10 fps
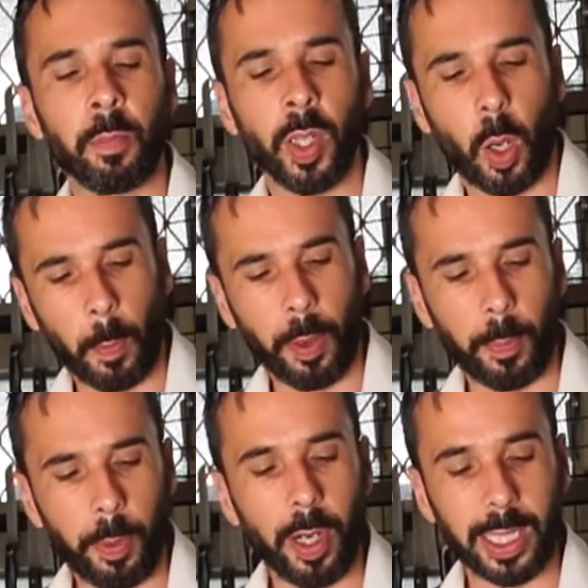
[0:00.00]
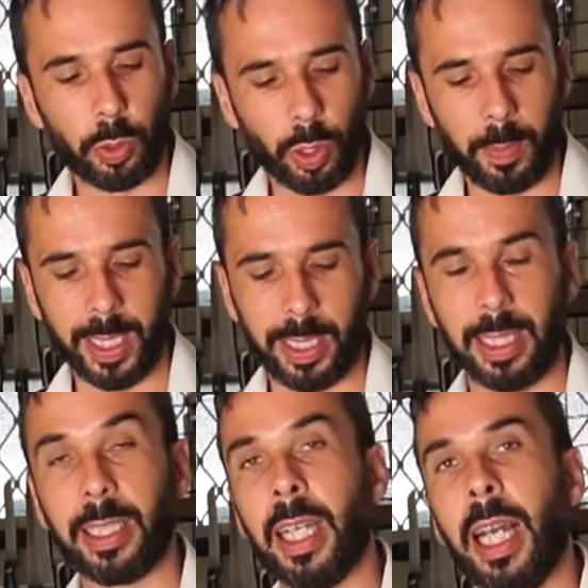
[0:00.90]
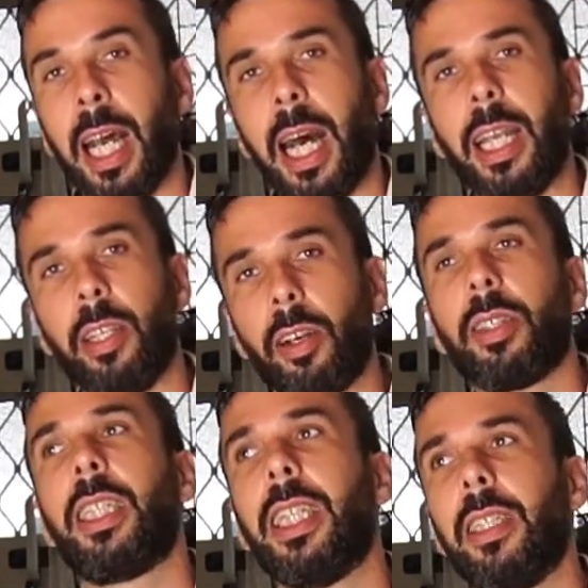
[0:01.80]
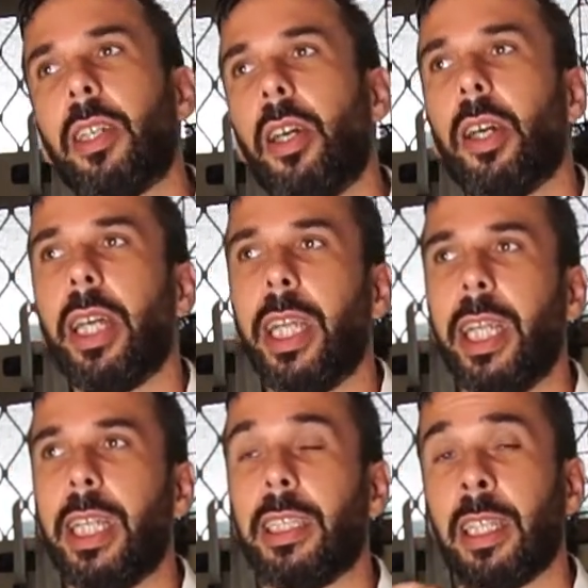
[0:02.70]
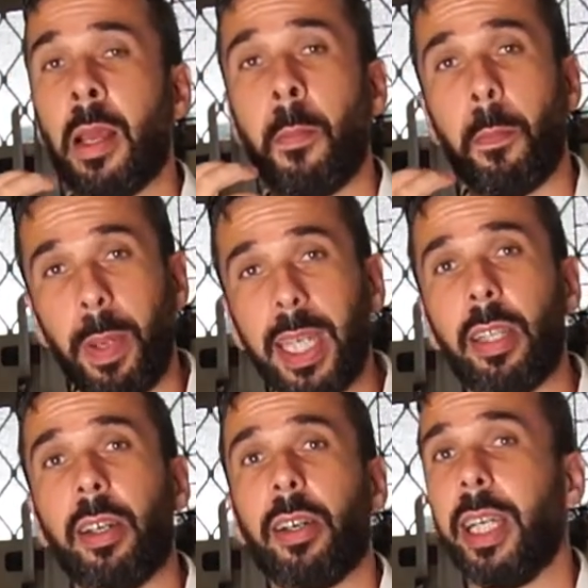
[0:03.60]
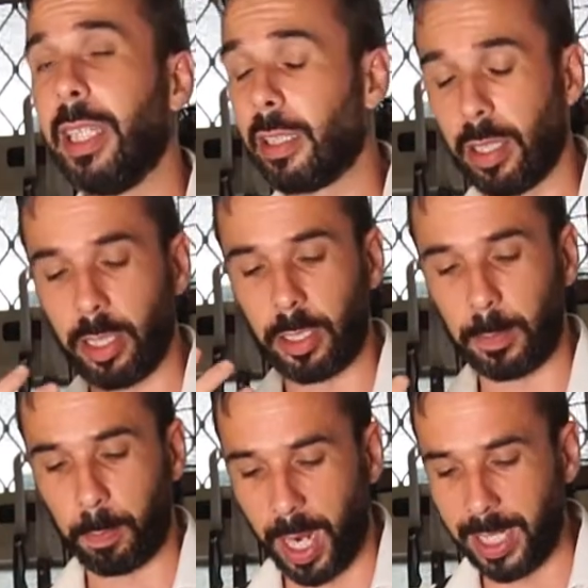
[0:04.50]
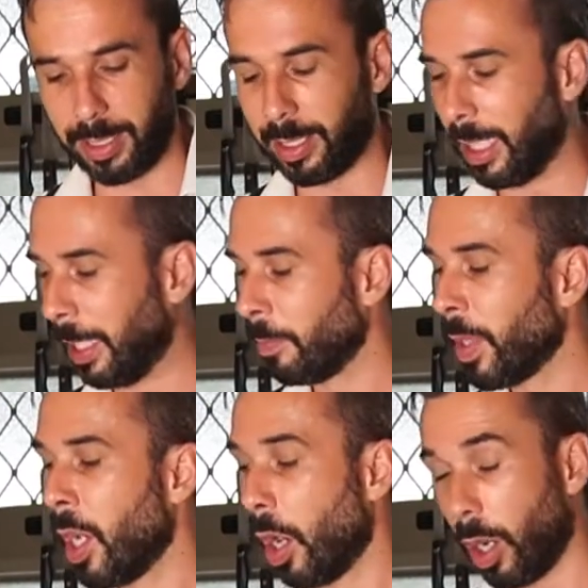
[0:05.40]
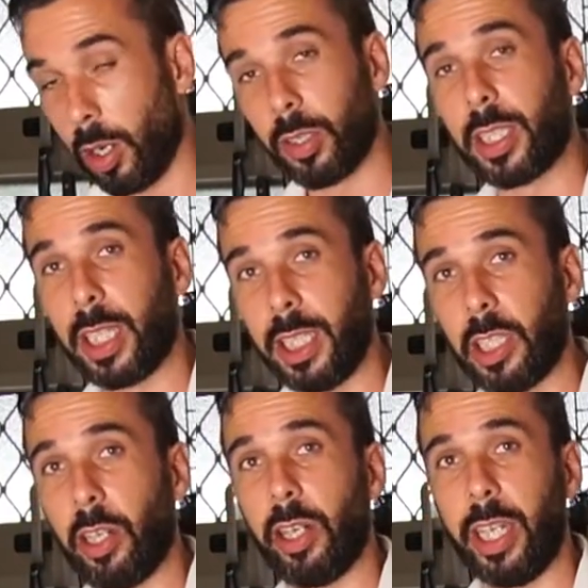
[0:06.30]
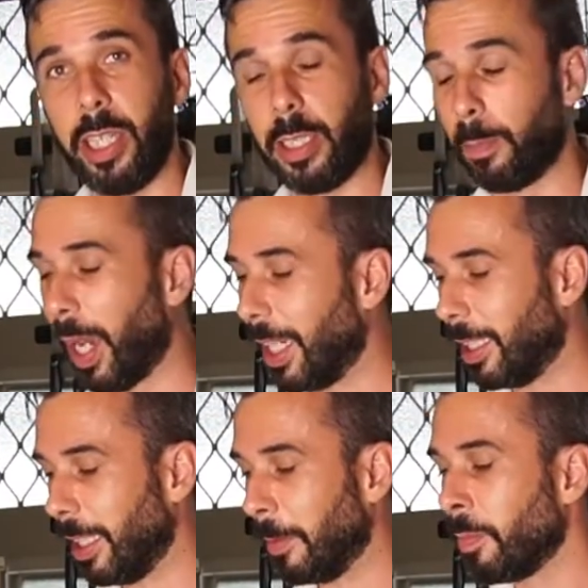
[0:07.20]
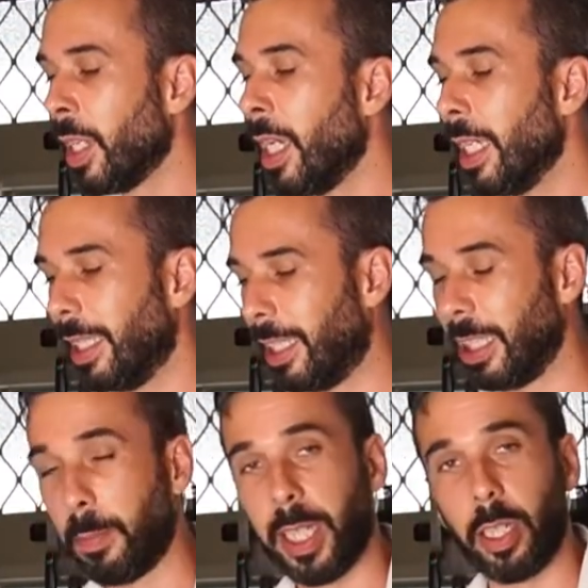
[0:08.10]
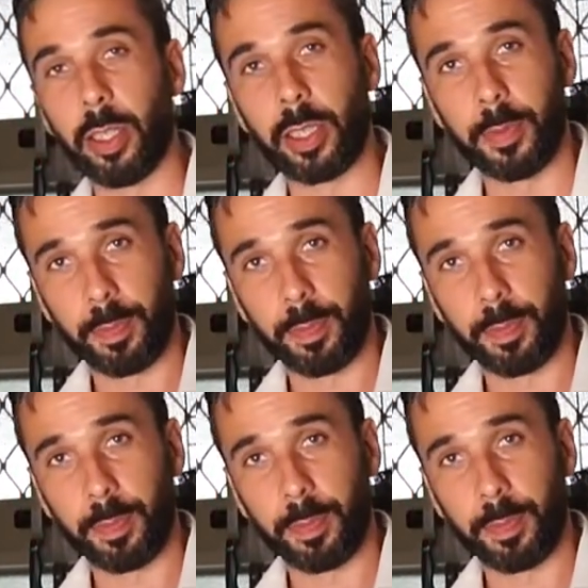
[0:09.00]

or purple extremities. And young ginger is bitter, it's not spicy. Old ginger is spicy. This is because